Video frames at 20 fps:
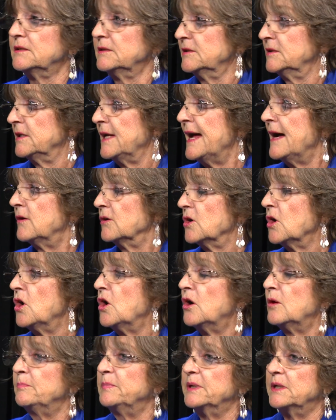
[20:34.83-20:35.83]
little
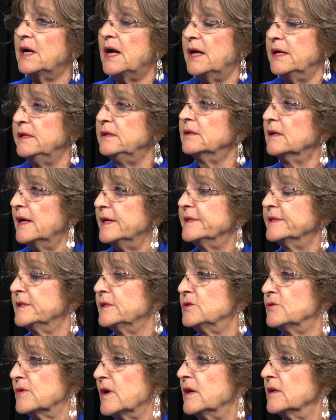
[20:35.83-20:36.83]
alcohol, but I liked the
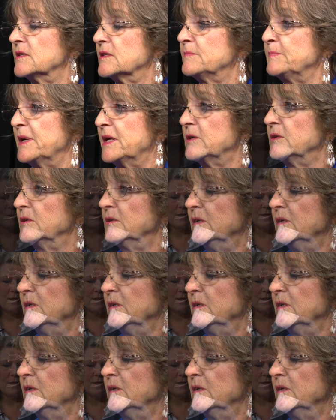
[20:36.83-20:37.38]
drugs better.